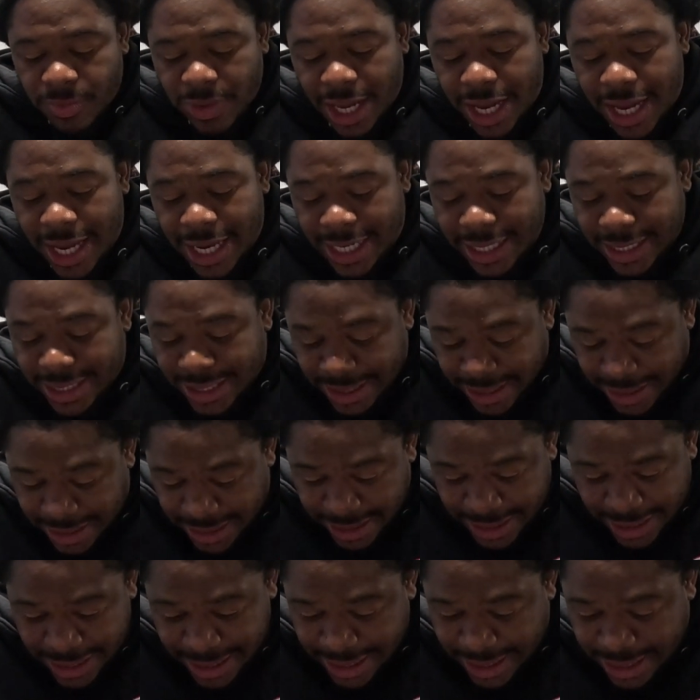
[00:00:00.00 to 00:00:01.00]
and this
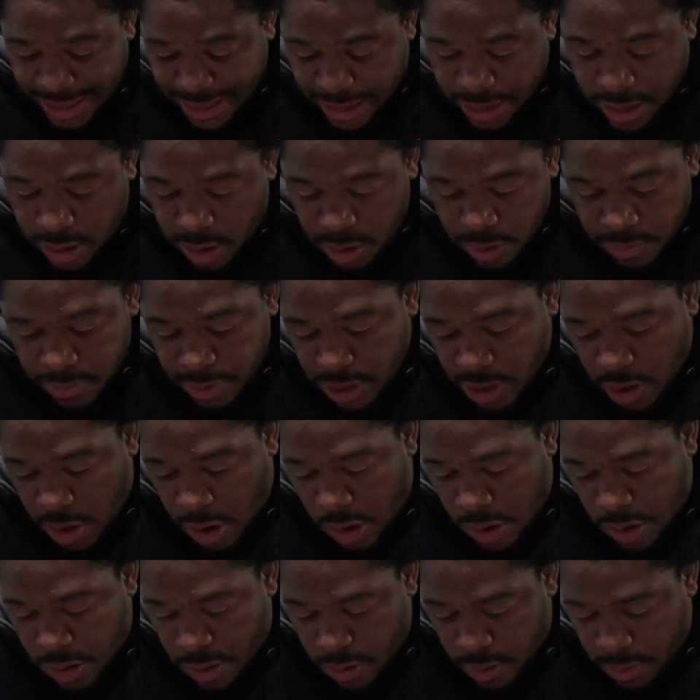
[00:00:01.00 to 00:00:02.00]
is going to be
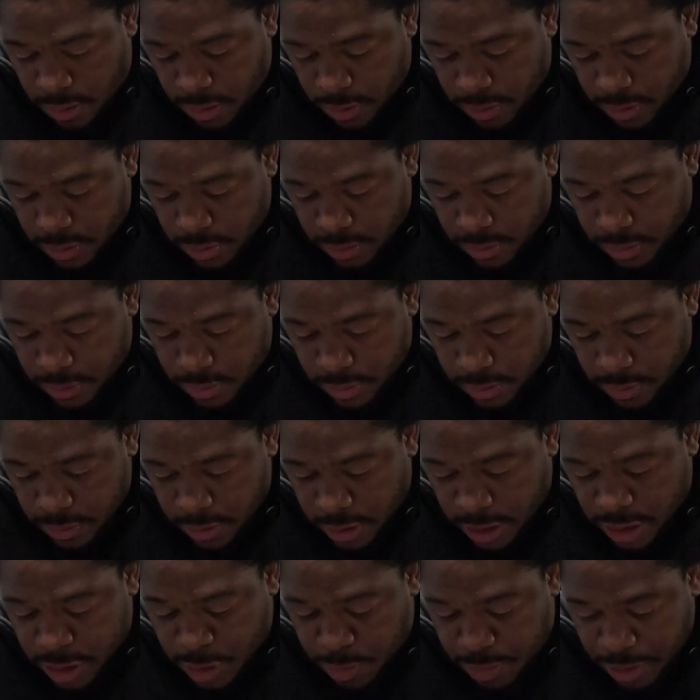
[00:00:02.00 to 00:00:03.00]
hard,
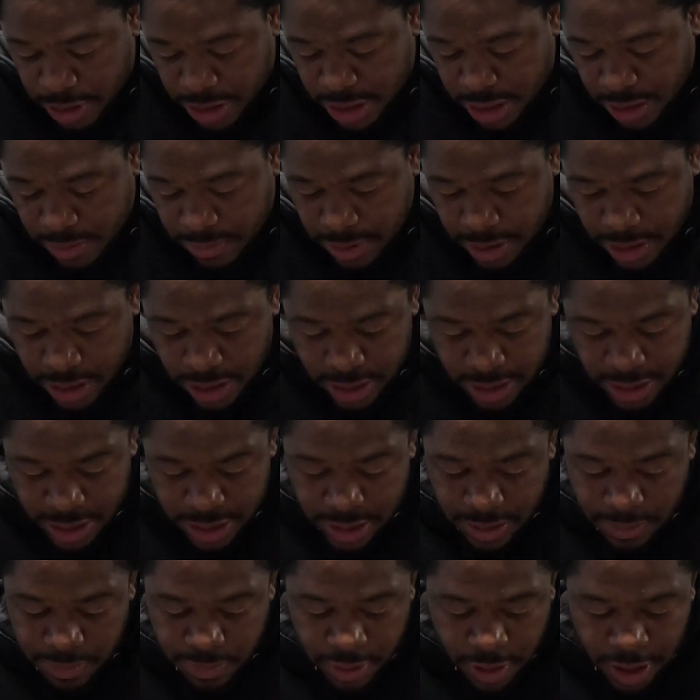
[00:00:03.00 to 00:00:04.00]
especially because
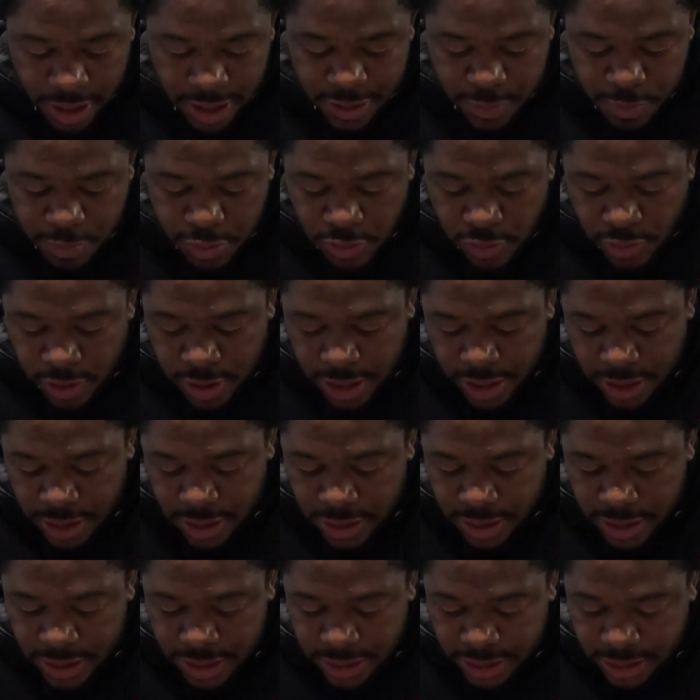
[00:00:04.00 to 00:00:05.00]
the price point
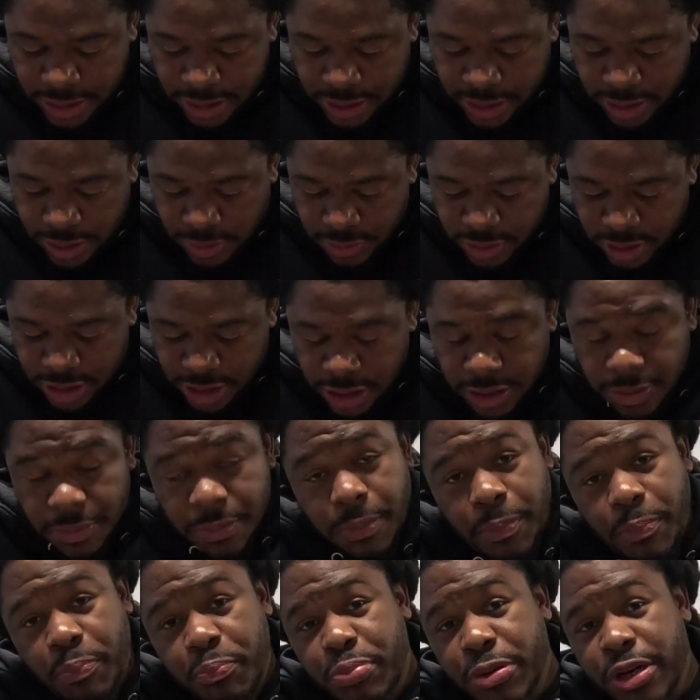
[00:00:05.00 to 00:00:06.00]
is just so cheap.
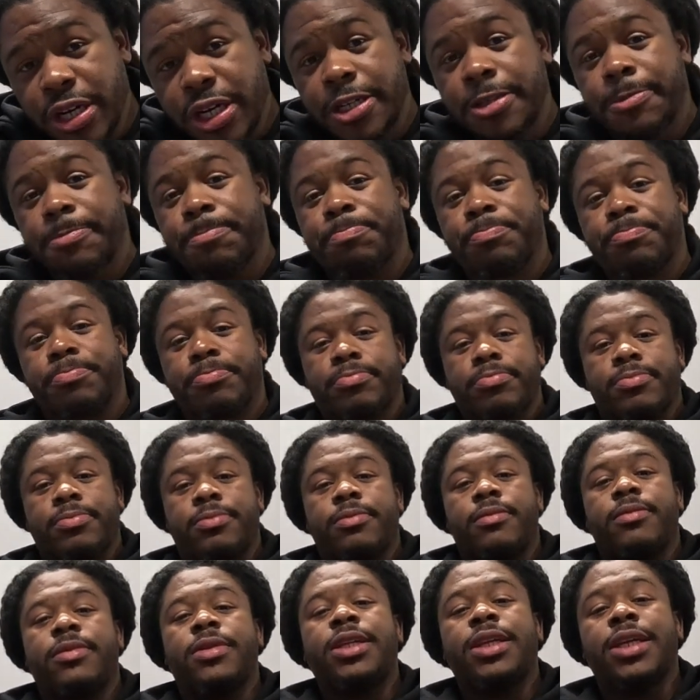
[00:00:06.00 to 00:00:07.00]
But
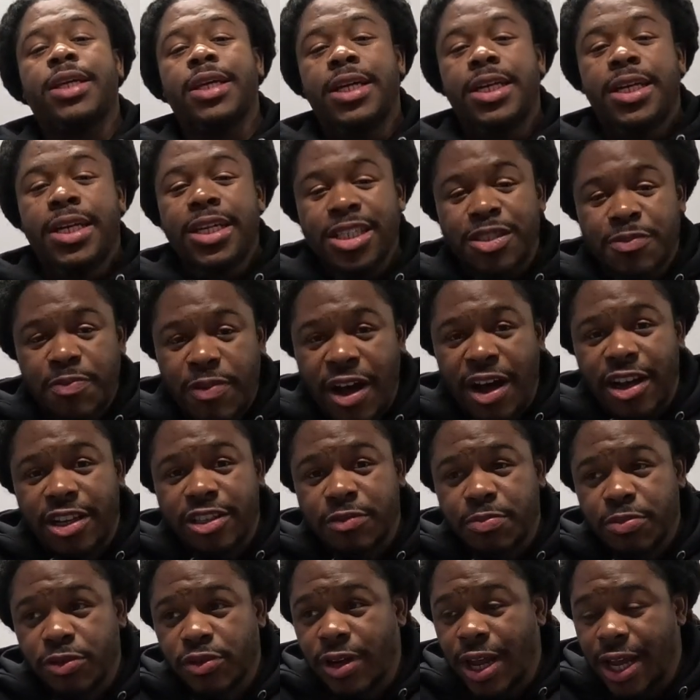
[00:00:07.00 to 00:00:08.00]
it is
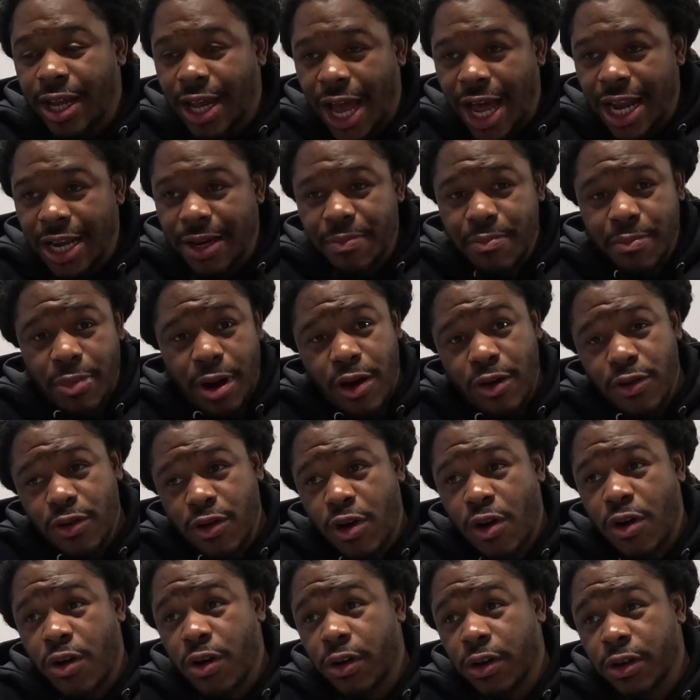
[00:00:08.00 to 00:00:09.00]
possible. Like, I done bought
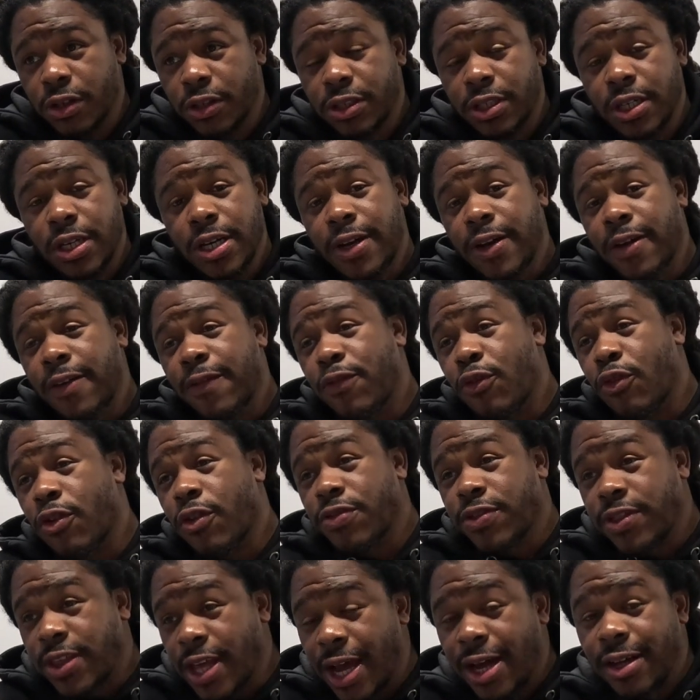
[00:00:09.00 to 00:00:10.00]
cars for
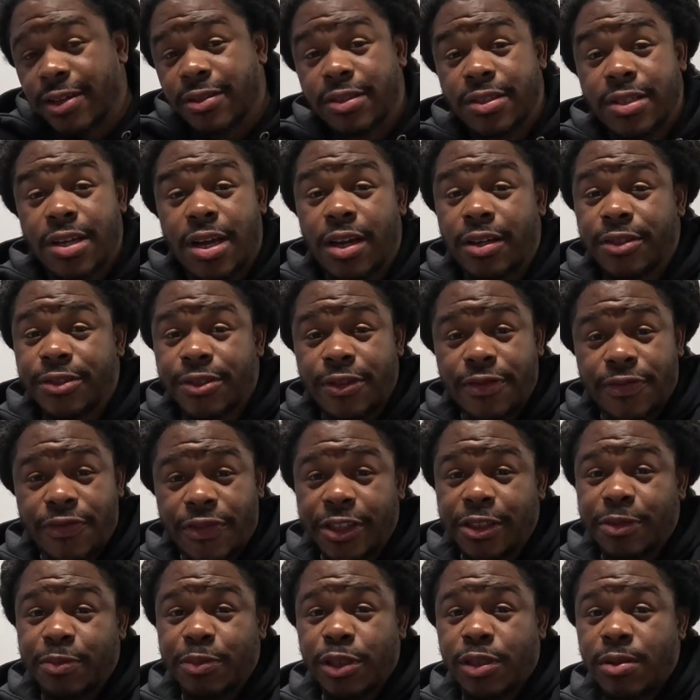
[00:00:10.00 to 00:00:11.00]
$1,000 on
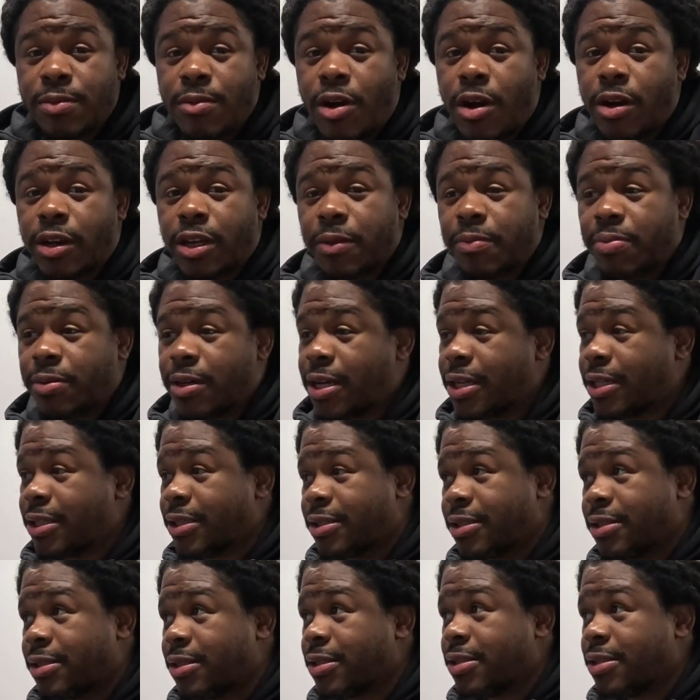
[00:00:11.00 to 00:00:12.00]
Facebook Marketplace